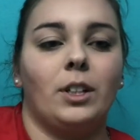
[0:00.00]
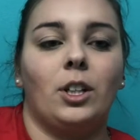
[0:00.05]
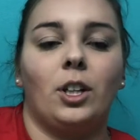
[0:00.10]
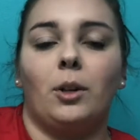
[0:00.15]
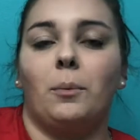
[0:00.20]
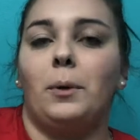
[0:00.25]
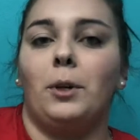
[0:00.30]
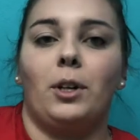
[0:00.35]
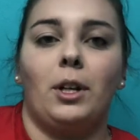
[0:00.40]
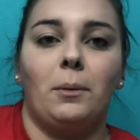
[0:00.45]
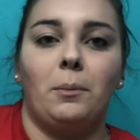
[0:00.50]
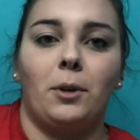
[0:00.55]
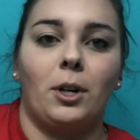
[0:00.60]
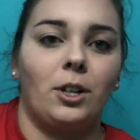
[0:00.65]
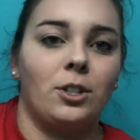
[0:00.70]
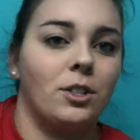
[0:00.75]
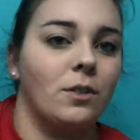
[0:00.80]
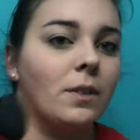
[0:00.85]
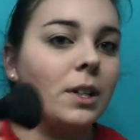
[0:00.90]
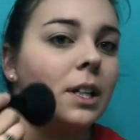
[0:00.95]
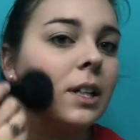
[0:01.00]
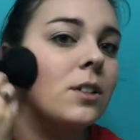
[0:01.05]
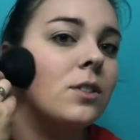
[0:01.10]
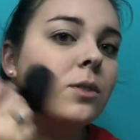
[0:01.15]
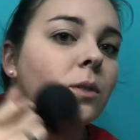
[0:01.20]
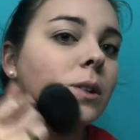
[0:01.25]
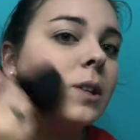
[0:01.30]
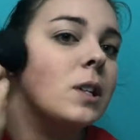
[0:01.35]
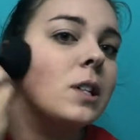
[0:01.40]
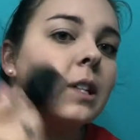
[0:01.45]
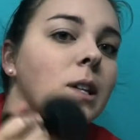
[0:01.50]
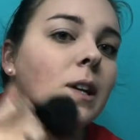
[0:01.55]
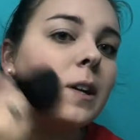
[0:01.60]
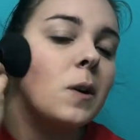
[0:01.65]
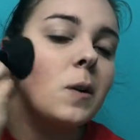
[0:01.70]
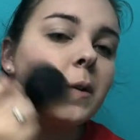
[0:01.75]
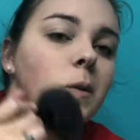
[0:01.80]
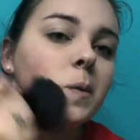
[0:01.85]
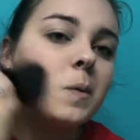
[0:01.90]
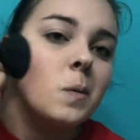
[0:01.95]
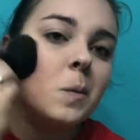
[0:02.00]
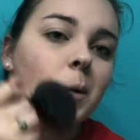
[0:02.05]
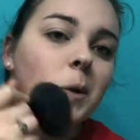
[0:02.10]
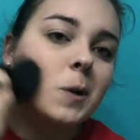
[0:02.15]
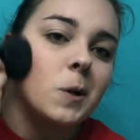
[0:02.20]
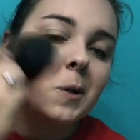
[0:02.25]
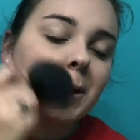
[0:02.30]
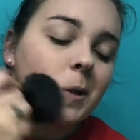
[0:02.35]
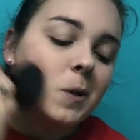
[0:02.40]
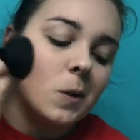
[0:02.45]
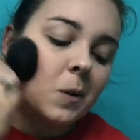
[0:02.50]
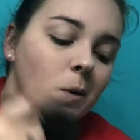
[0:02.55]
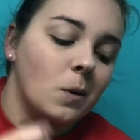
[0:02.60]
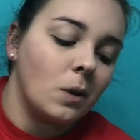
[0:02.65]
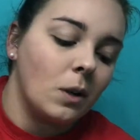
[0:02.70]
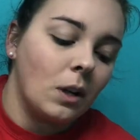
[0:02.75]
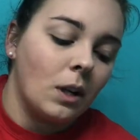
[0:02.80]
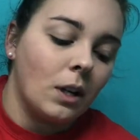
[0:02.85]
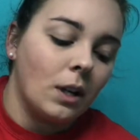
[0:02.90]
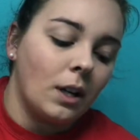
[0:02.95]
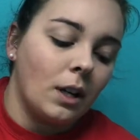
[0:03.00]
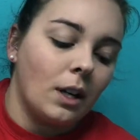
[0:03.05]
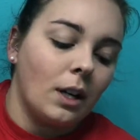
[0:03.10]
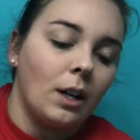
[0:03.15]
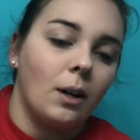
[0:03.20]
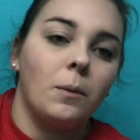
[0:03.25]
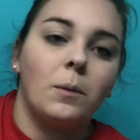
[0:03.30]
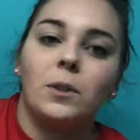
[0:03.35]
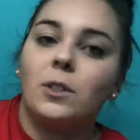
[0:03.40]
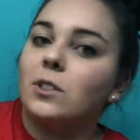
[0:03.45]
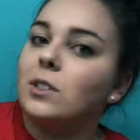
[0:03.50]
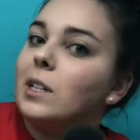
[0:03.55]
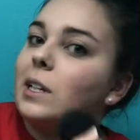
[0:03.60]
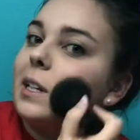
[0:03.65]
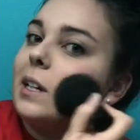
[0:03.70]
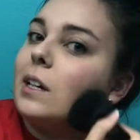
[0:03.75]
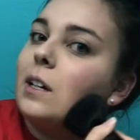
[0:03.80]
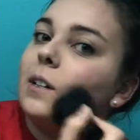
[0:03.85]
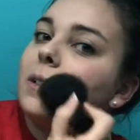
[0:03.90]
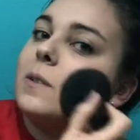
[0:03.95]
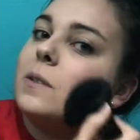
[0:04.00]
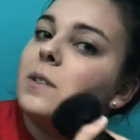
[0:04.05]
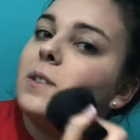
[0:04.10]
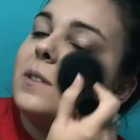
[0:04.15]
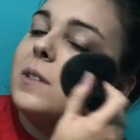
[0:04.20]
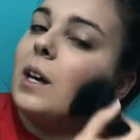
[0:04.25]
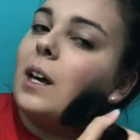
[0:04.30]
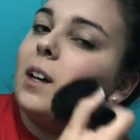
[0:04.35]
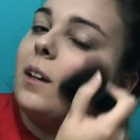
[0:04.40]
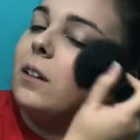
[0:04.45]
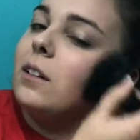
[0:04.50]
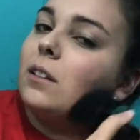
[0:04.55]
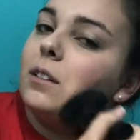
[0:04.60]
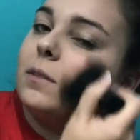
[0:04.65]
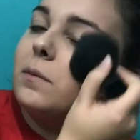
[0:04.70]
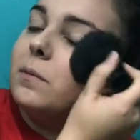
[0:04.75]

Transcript: kabuki brush of any sort and that'll work too. And we're just going to set